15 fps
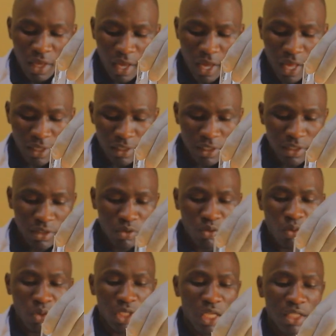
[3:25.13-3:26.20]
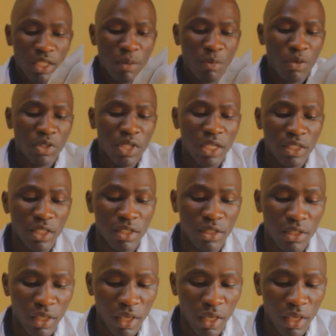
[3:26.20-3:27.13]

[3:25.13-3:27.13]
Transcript: And these two water samples, that is